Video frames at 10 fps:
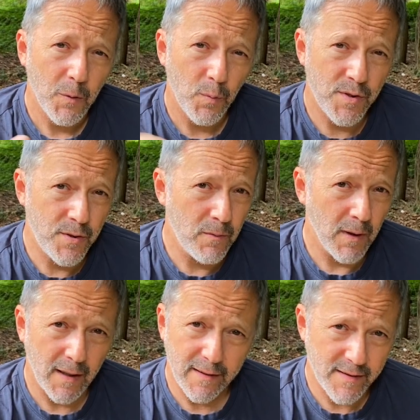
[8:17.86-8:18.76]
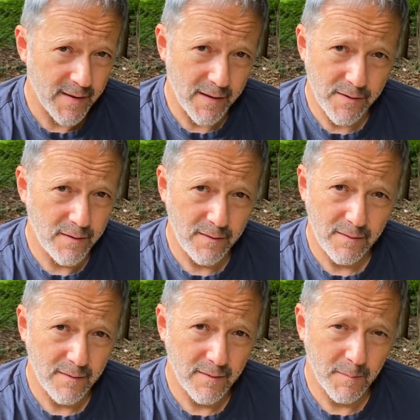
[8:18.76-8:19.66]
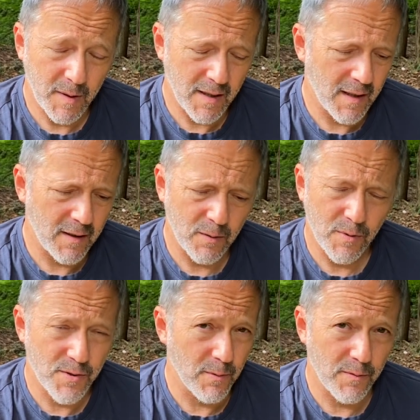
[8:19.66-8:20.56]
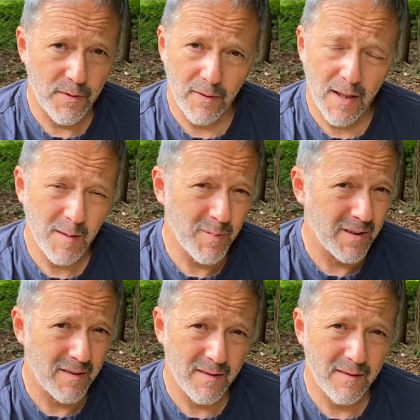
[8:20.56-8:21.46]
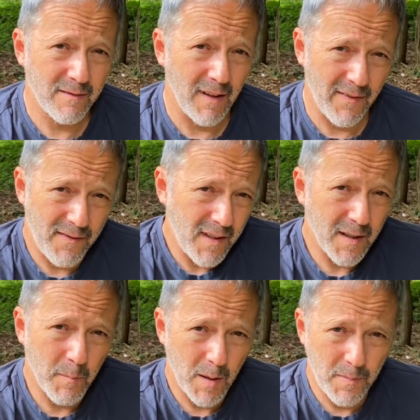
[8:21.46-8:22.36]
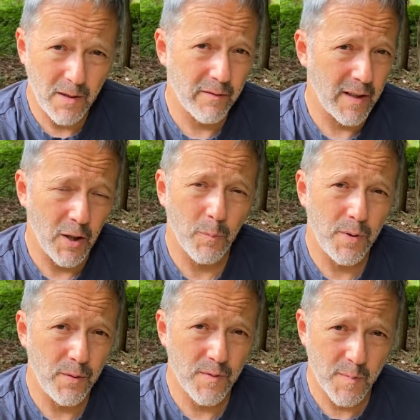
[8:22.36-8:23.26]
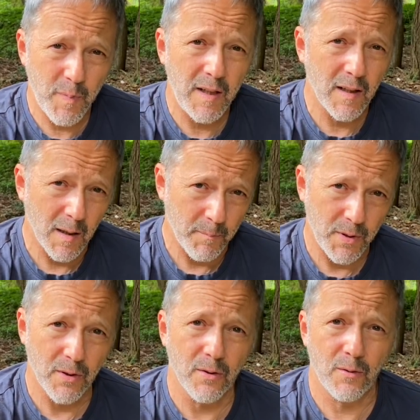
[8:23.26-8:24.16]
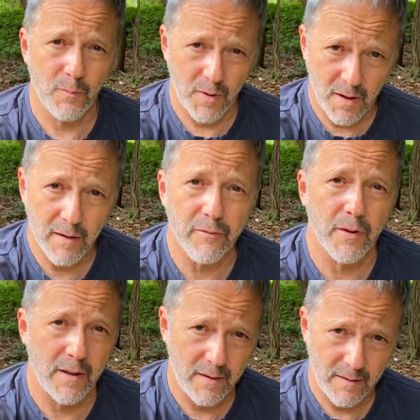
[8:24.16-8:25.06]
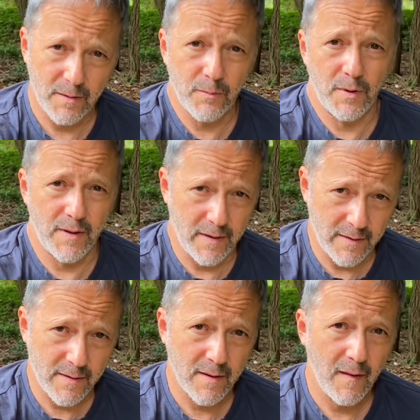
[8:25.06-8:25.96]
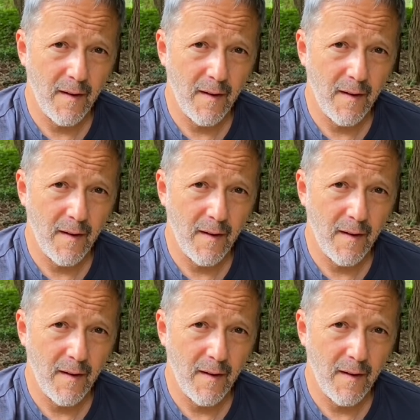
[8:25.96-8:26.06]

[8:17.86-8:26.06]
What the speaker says: would you like a session? I'm like, I don't know what's wrong with your leg, but I think I might be able to help you speed up your recovery with this."